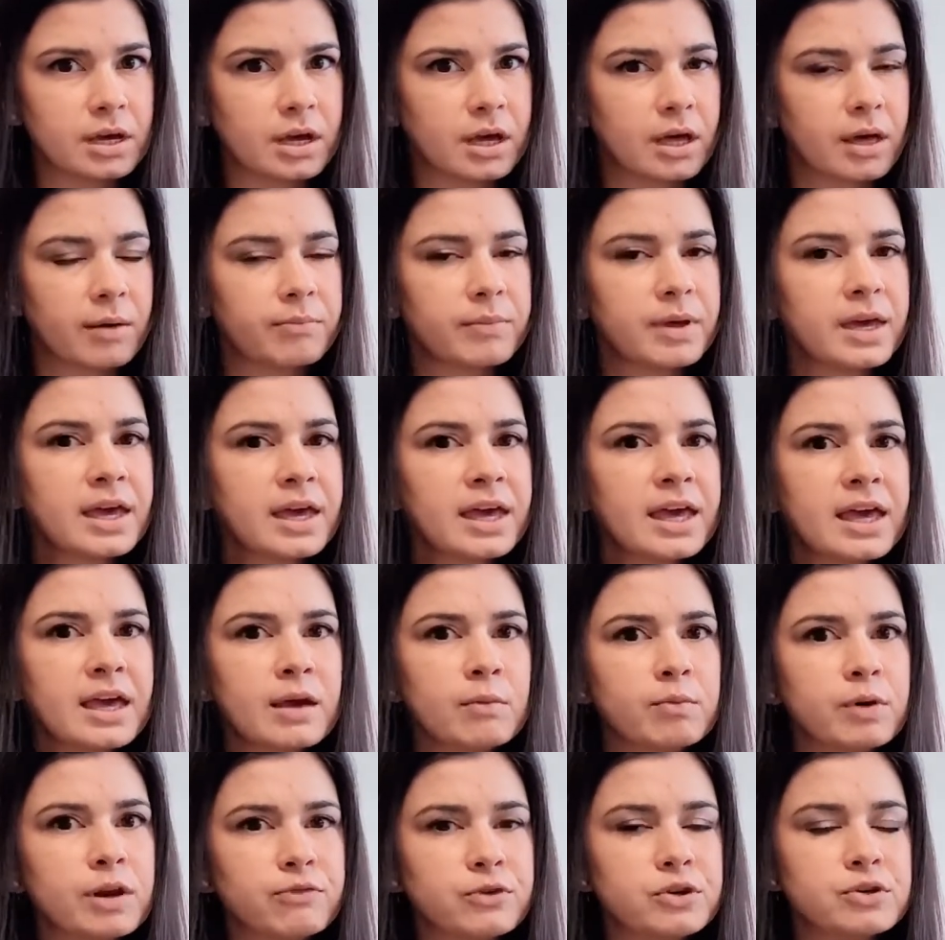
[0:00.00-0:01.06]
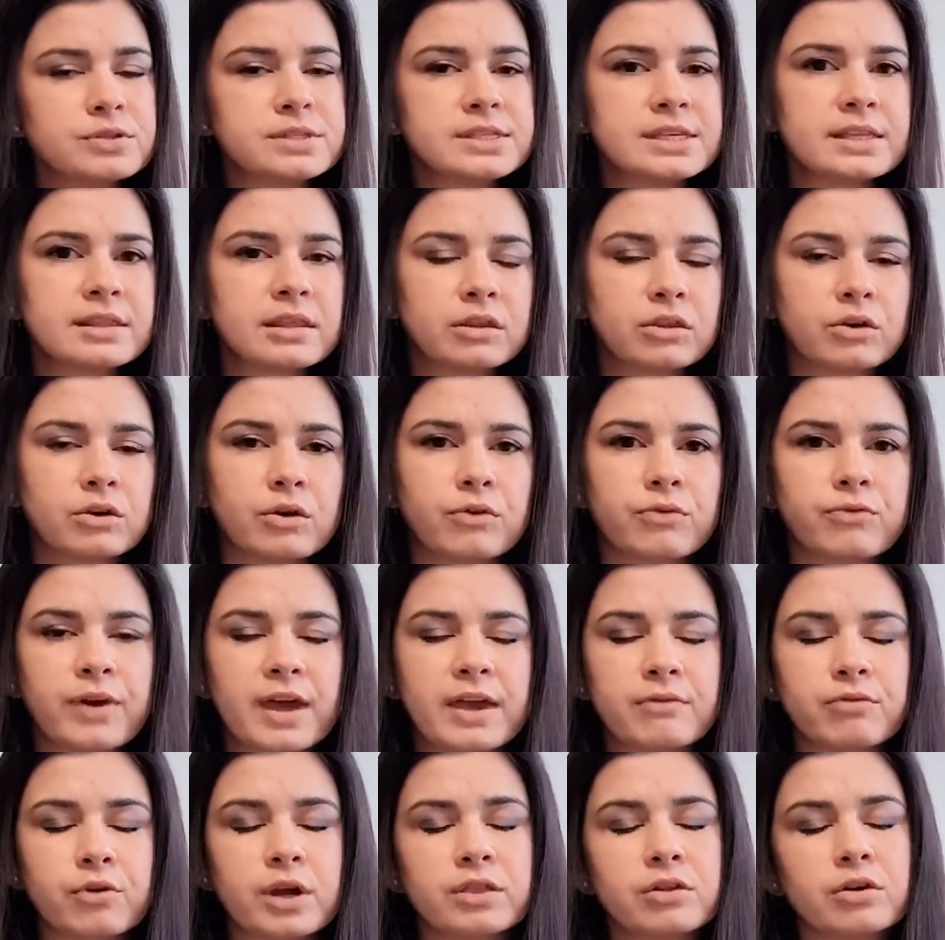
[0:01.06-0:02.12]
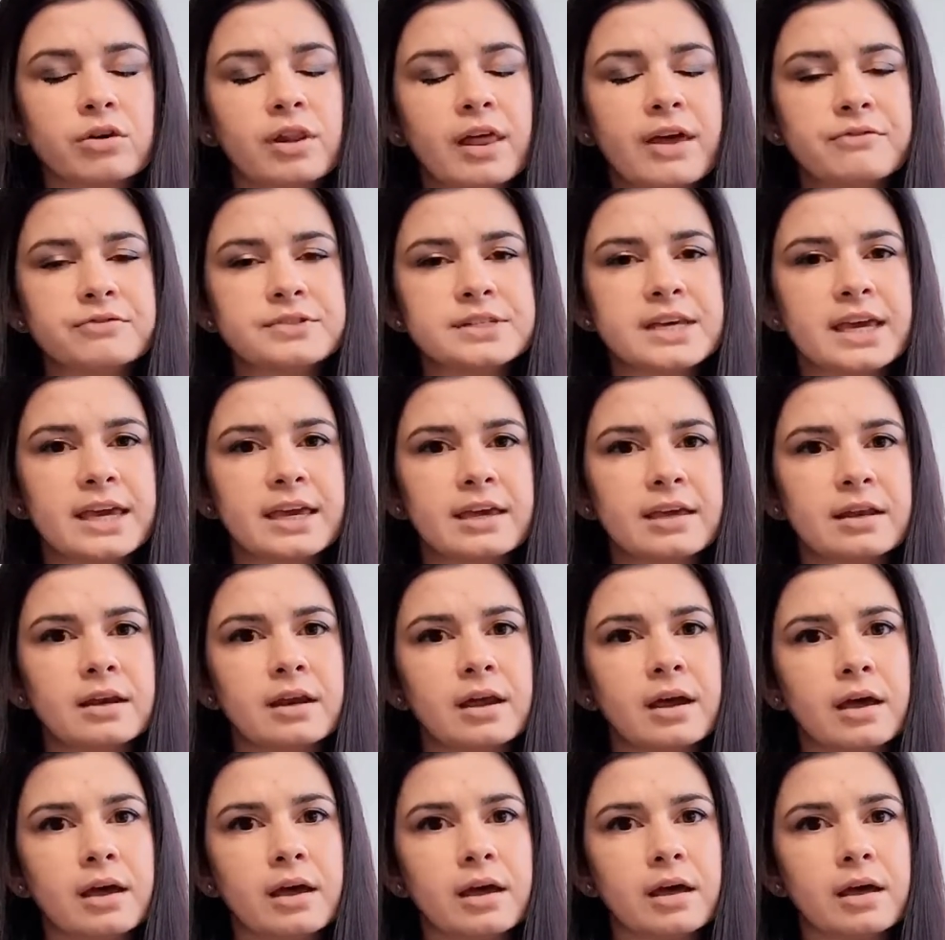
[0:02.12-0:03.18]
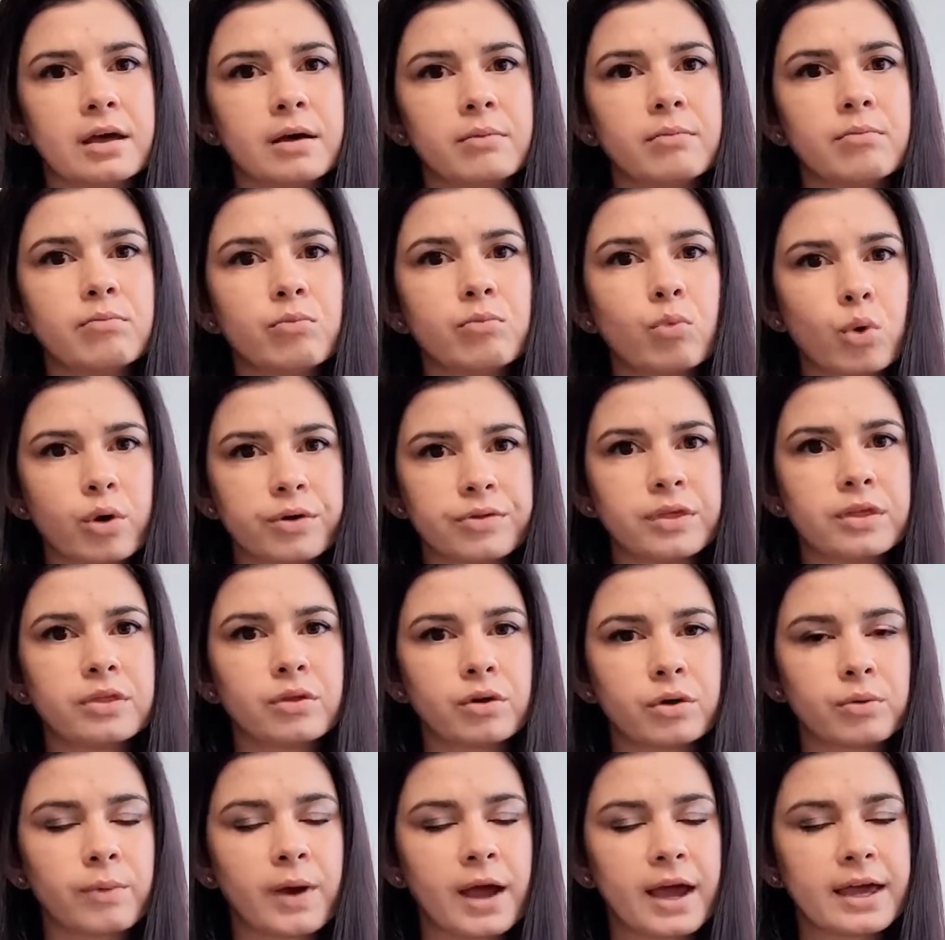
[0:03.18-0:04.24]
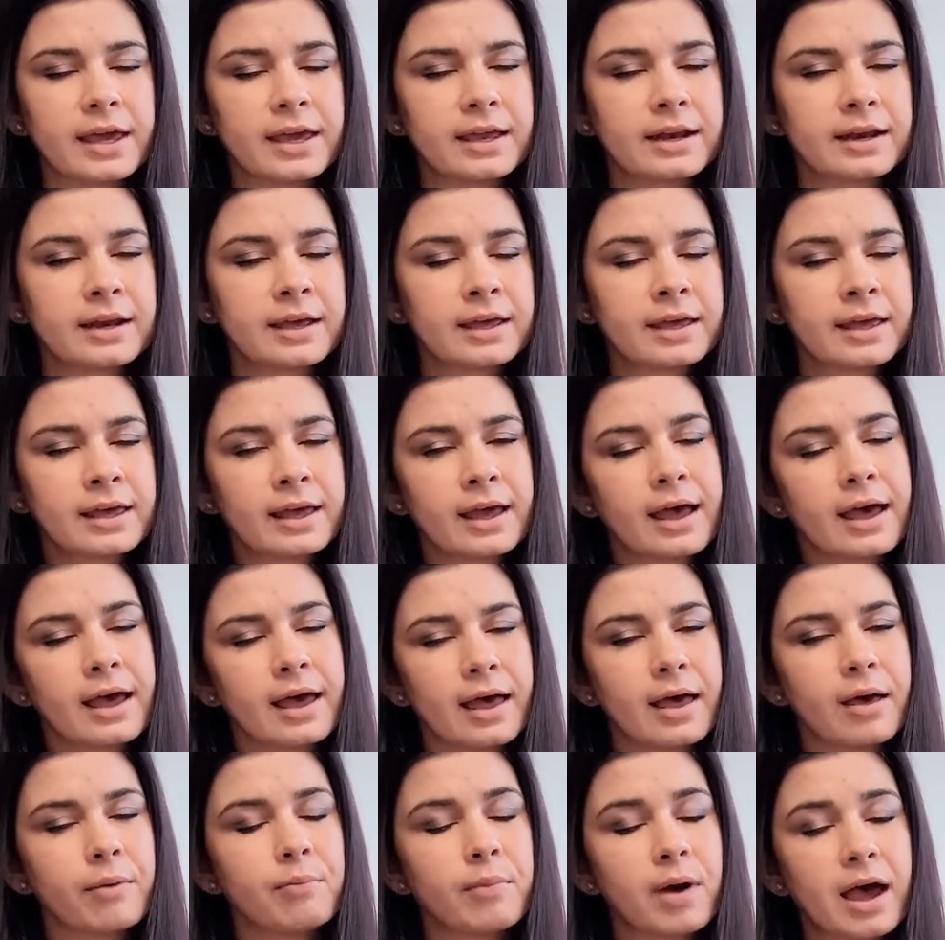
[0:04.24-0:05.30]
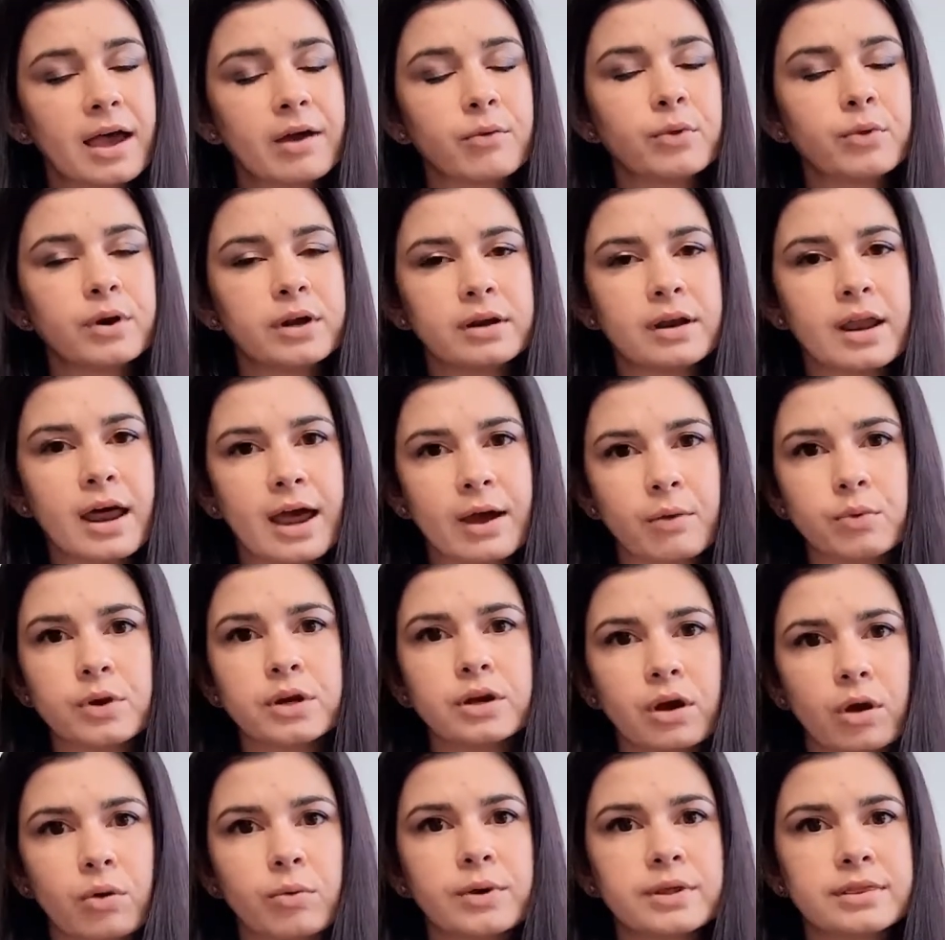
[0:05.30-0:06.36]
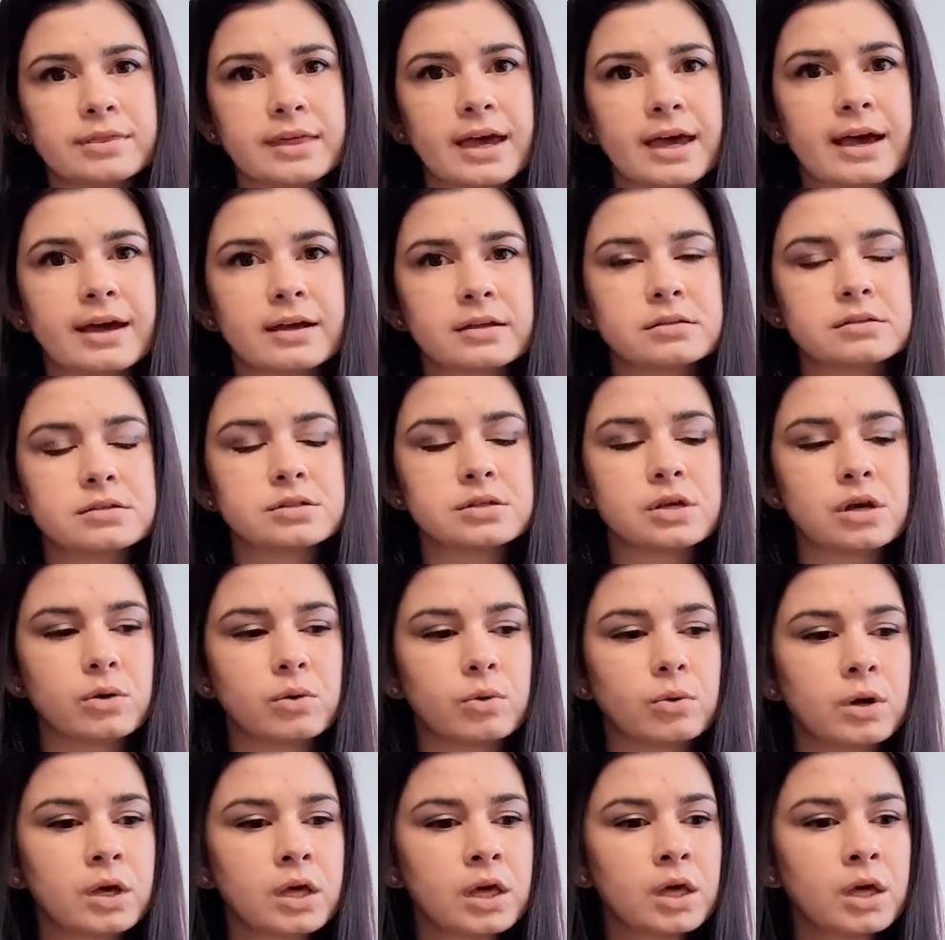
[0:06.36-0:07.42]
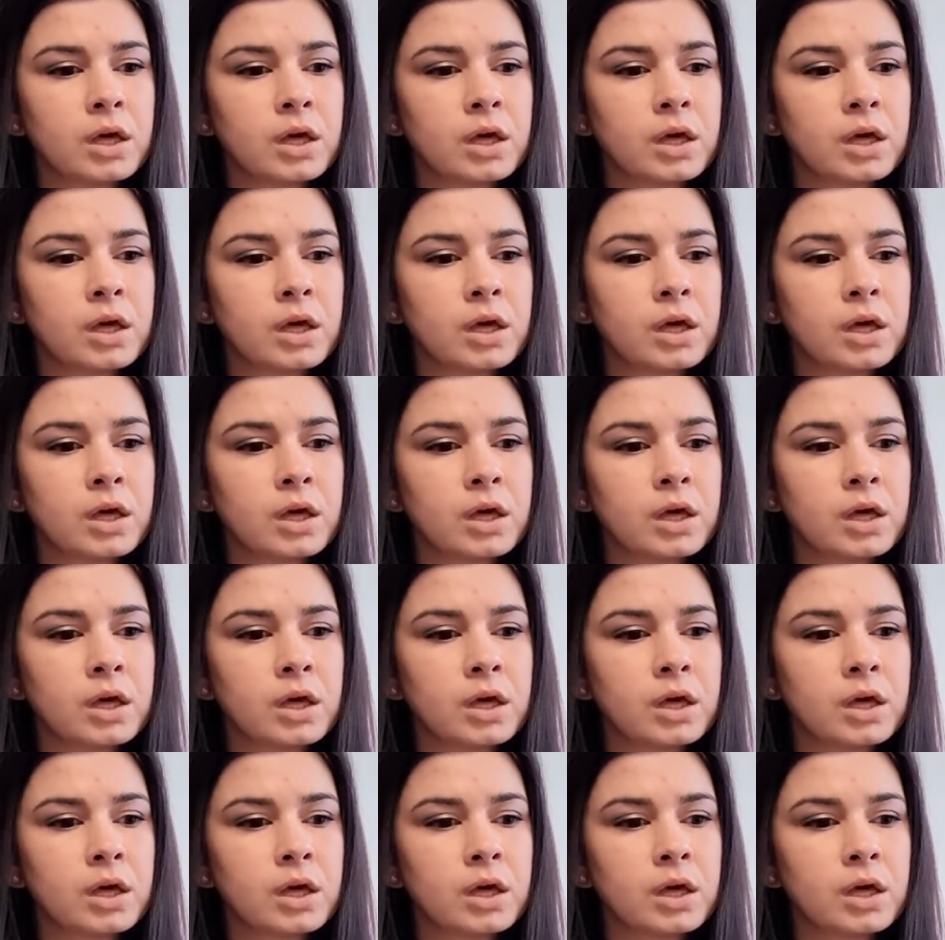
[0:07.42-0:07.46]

Um, but if you see that they're favoring their left hand uh, more than their right, um, I would I would go with that. So